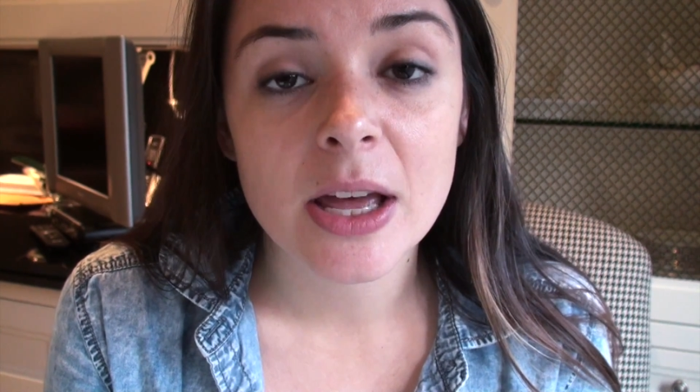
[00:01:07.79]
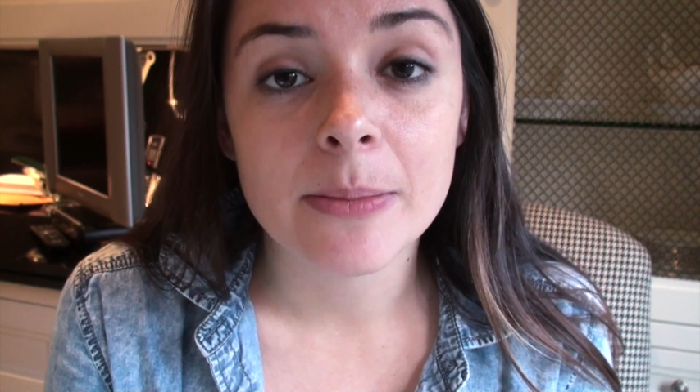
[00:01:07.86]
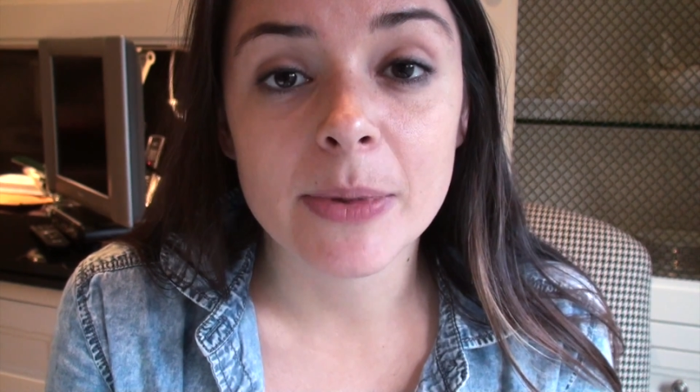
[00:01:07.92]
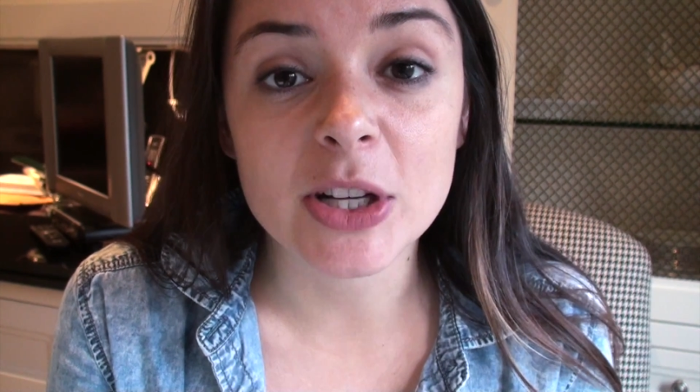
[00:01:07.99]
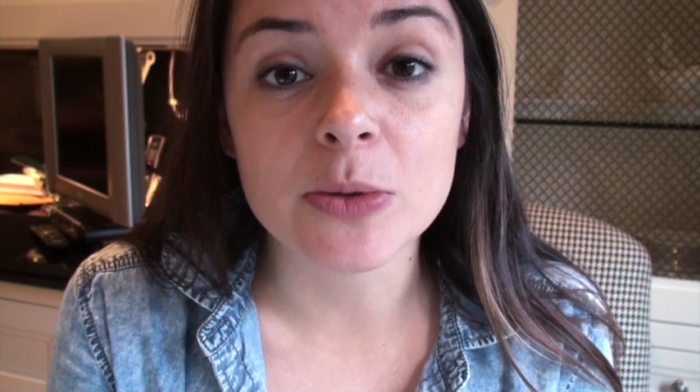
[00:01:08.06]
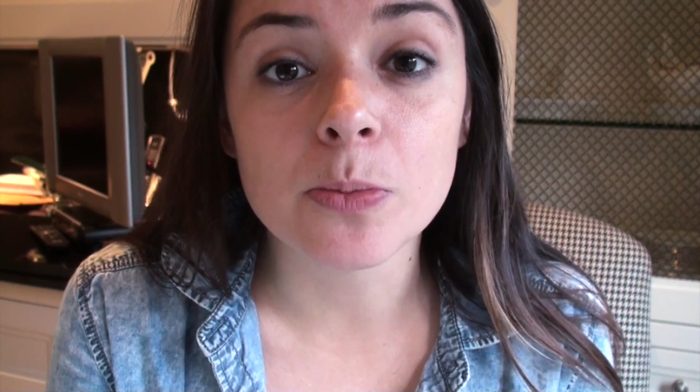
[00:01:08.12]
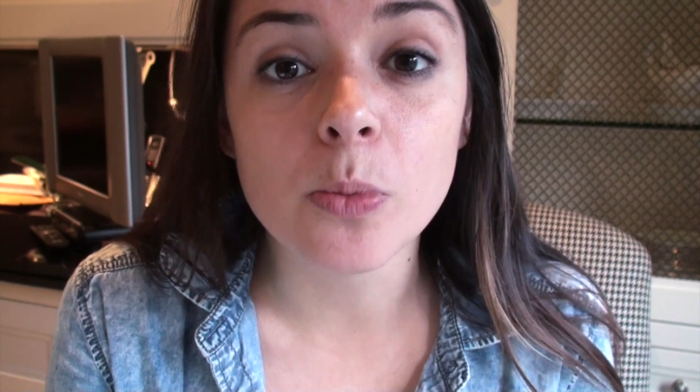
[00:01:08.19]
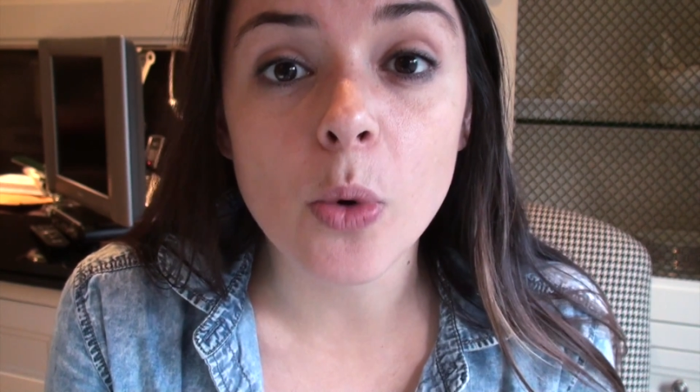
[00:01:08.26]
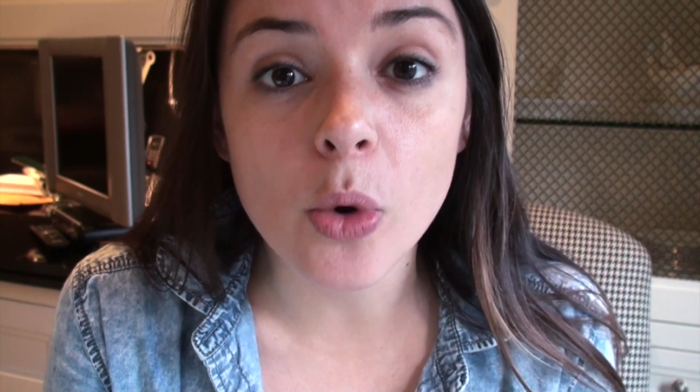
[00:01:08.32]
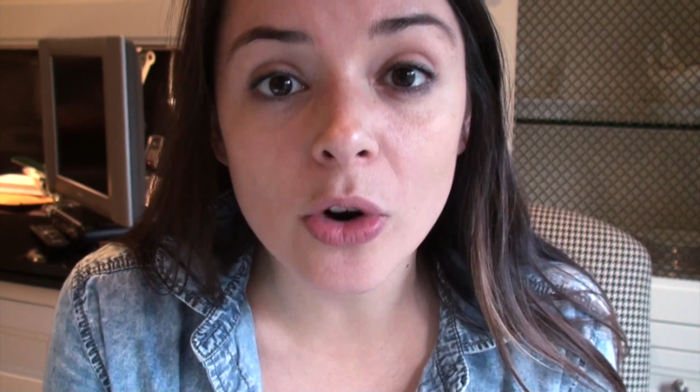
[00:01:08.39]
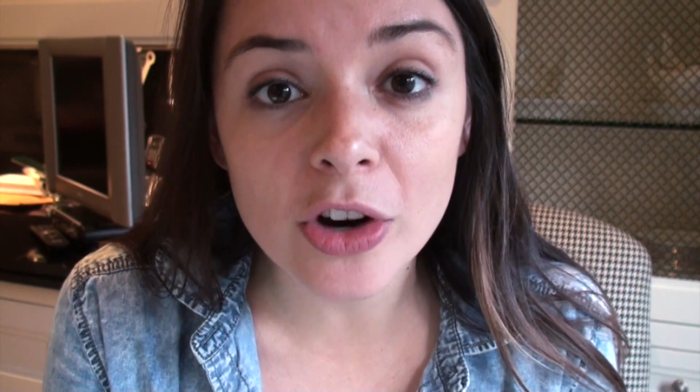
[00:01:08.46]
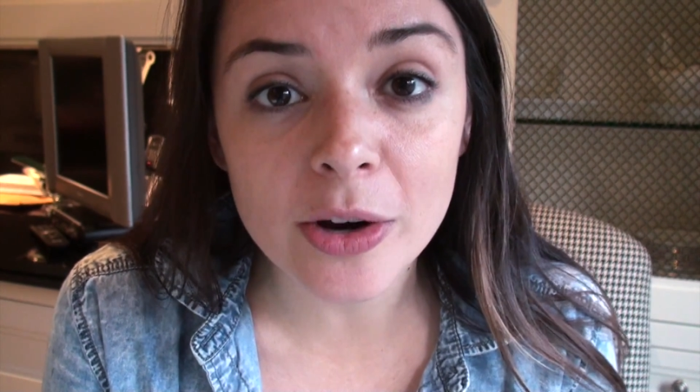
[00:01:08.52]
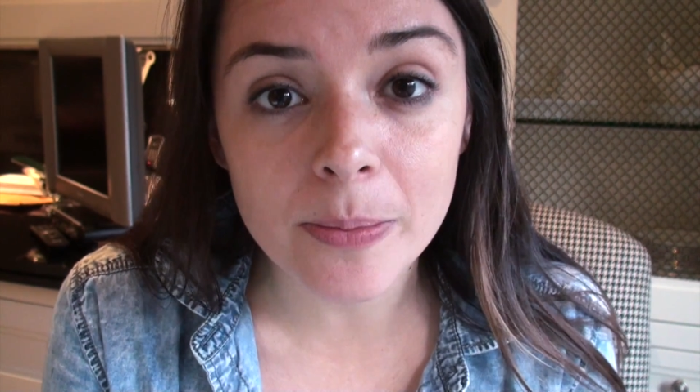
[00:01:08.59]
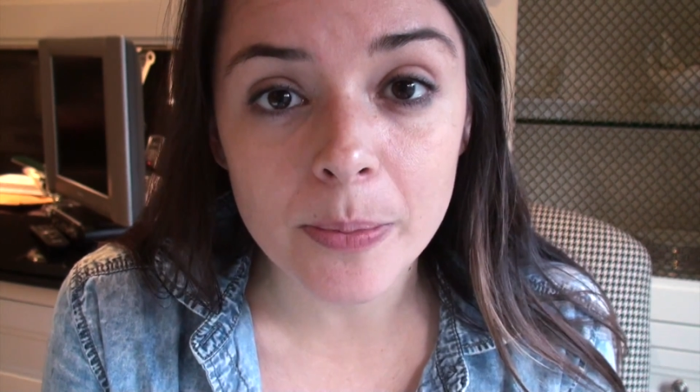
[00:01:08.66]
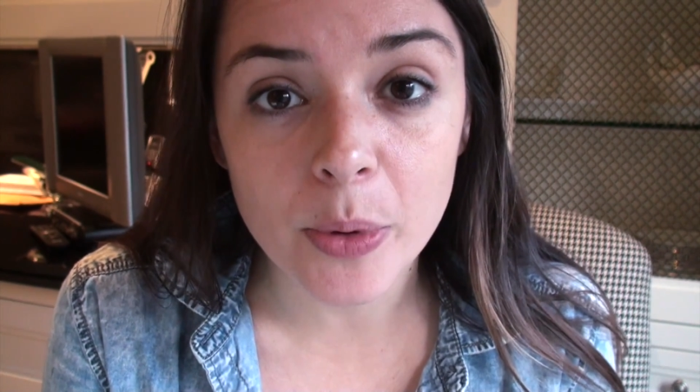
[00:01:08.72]
Much
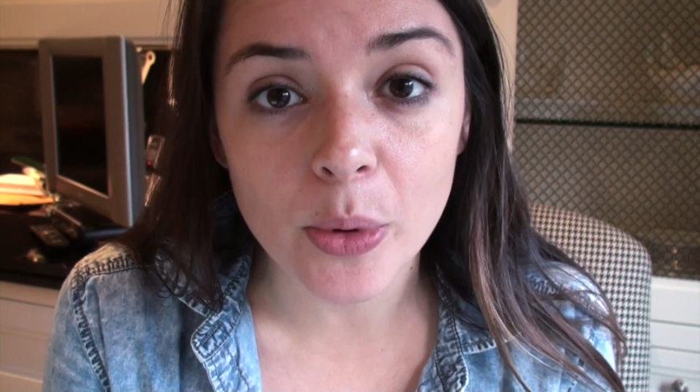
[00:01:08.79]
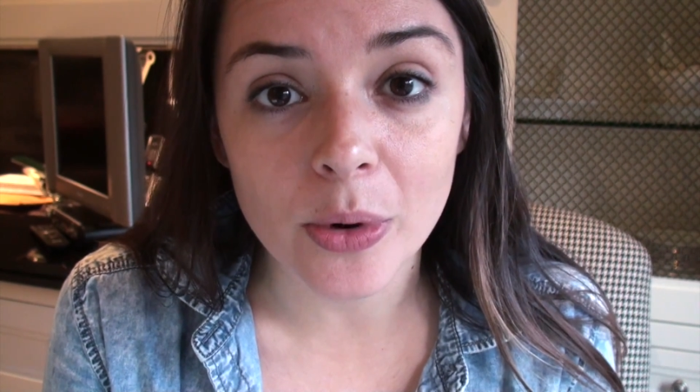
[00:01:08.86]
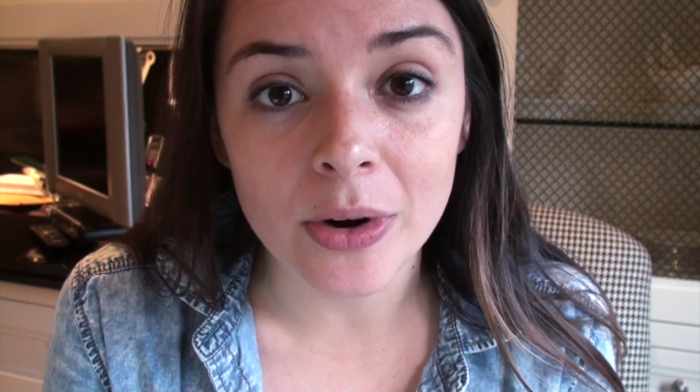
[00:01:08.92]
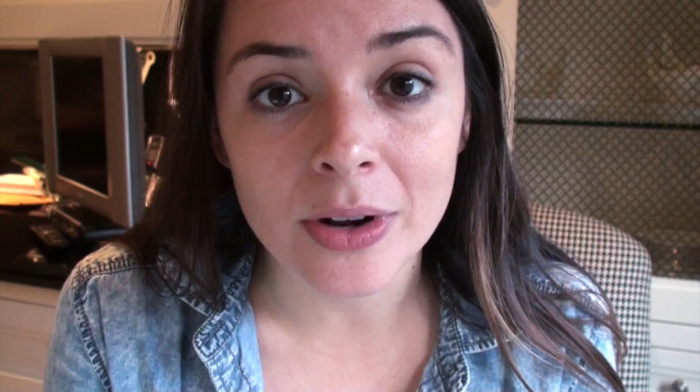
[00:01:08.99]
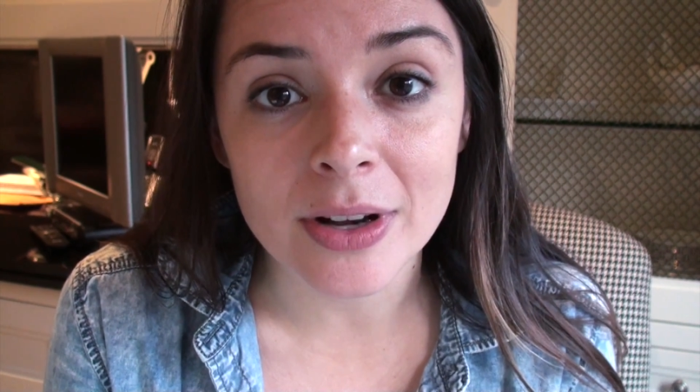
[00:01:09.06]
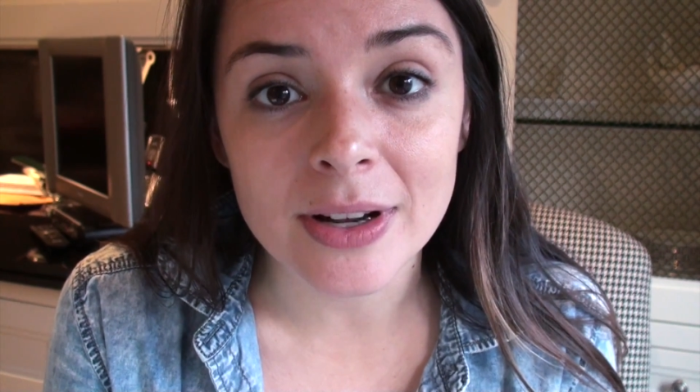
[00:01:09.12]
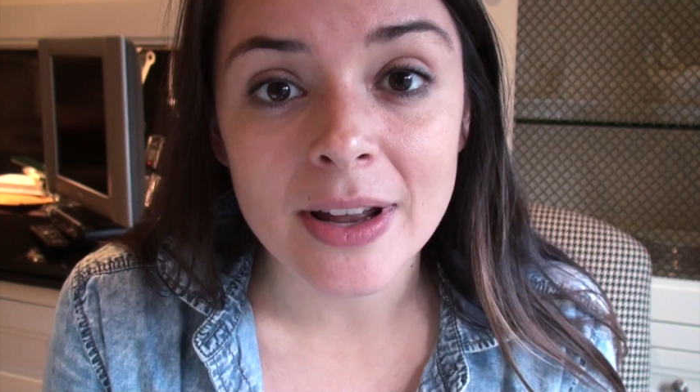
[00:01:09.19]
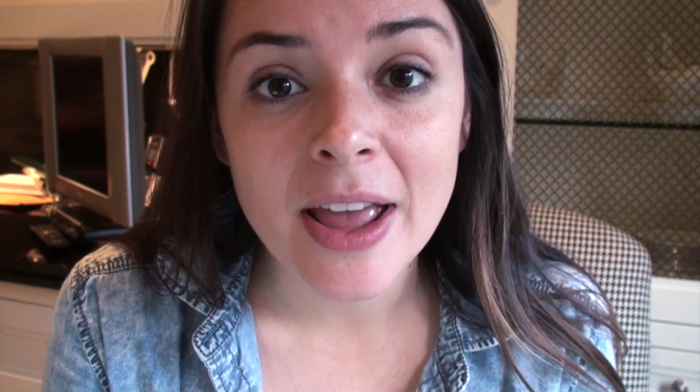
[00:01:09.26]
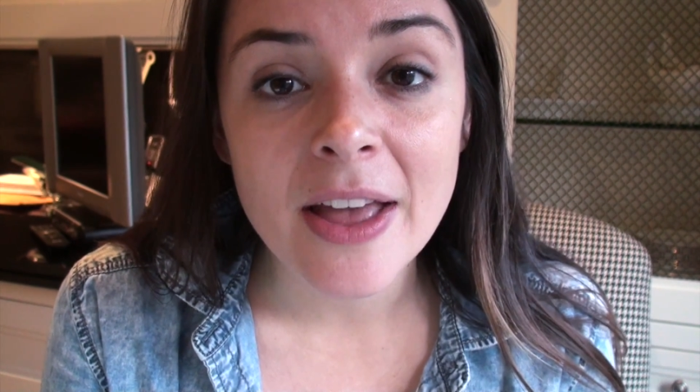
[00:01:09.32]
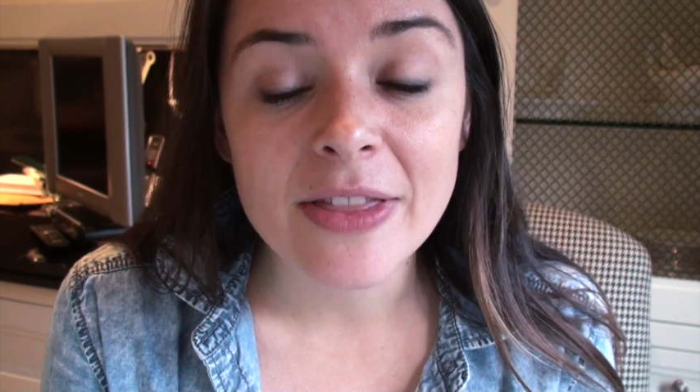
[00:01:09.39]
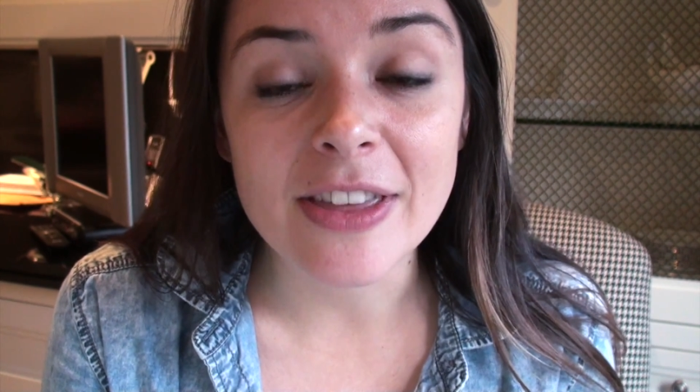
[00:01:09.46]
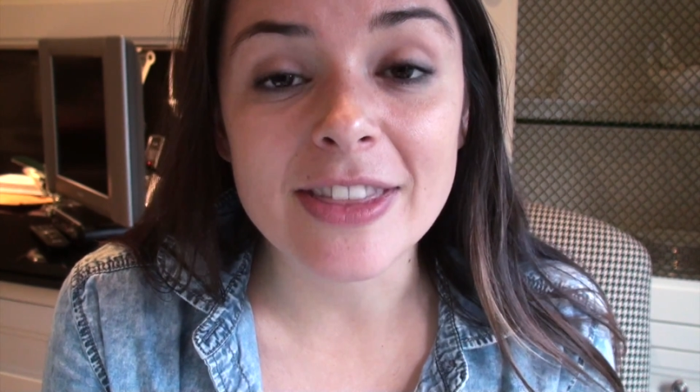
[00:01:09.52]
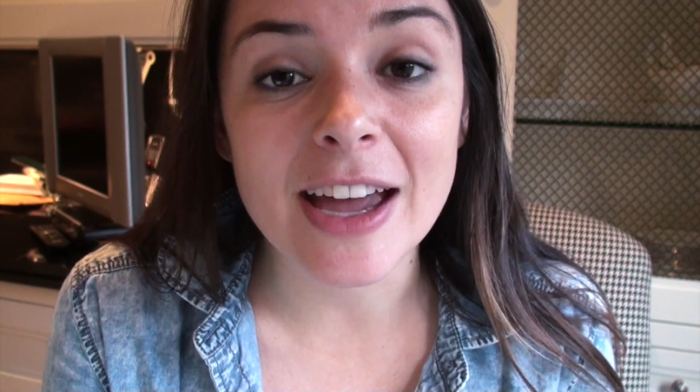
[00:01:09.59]
more important than